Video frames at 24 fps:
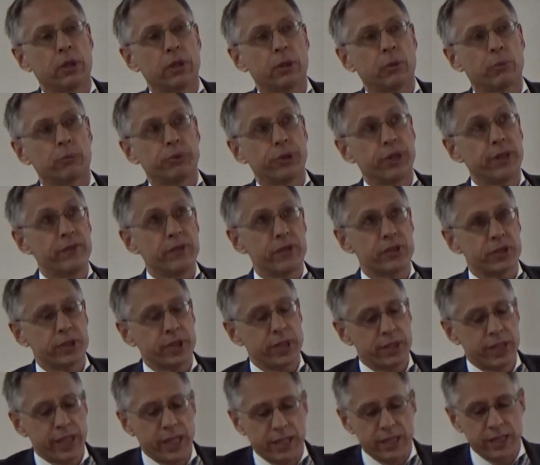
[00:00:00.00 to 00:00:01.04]
Previously,
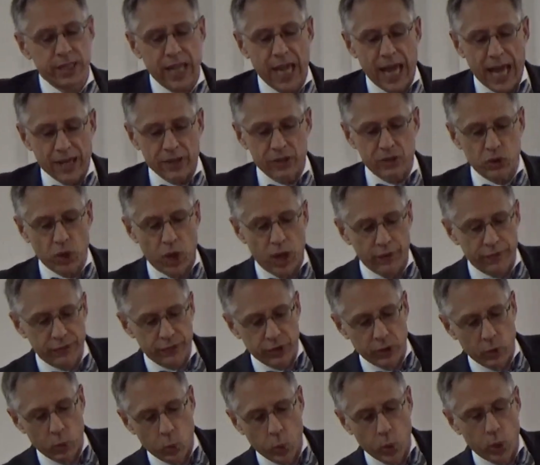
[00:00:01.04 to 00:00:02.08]
they had cast off
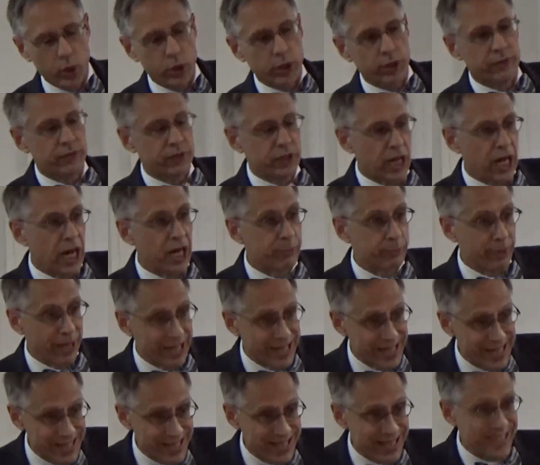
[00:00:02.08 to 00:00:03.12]
the word of God by
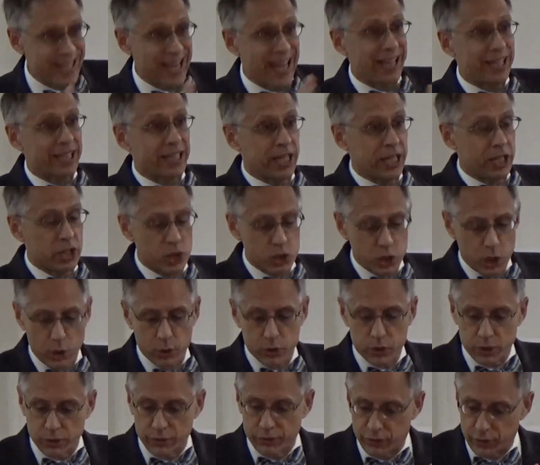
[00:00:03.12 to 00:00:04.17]
sending
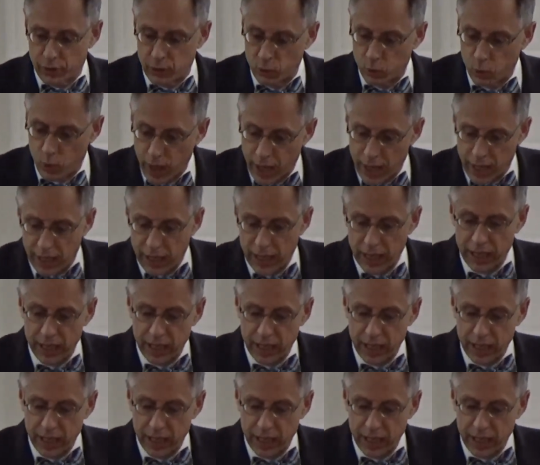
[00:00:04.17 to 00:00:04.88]
Joseph away.